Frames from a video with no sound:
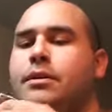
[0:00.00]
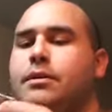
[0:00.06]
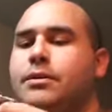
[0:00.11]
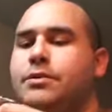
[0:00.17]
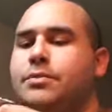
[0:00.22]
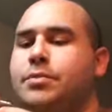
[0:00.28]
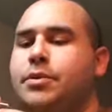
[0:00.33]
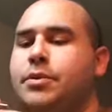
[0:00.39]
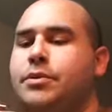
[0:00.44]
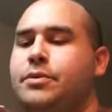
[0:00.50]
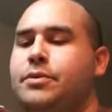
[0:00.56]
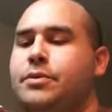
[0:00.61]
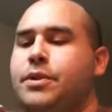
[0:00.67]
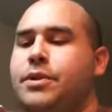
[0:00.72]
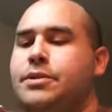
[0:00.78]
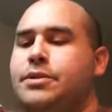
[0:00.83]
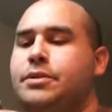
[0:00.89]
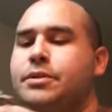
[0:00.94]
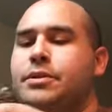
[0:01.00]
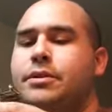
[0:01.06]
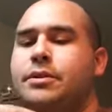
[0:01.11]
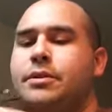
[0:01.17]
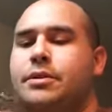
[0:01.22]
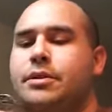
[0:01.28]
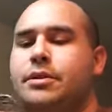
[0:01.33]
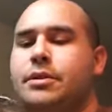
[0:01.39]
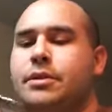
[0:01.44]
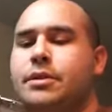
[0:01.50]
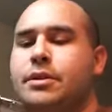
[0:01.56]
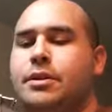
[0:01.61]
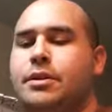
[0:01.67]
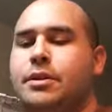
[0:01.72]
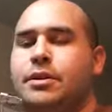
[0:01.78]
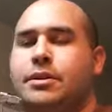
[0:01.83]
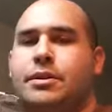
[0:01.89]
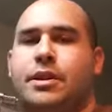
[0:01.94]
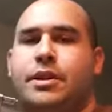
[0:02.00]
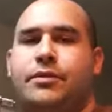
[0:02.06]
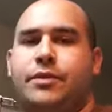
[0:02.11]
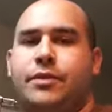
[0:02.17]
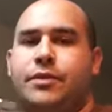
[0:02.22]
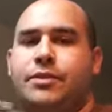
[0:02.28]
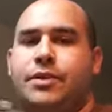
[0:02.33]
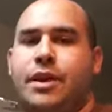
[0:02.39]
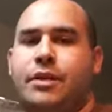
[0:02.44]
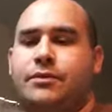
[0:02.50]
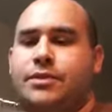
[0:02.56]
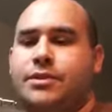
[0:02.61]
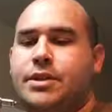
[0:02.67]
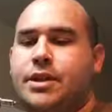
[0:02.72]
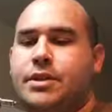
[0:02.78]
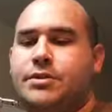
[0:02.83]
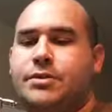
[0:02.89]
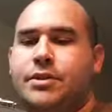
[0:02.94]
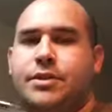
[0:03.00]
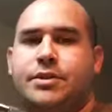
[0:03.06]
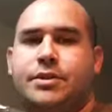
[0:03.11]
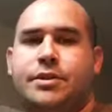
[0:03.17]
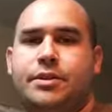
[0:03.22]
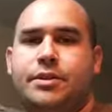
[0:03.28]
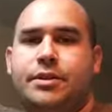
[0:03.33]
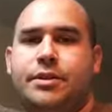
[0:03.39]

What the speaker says: It's a pretty cool razor. Definitely a travel size razor.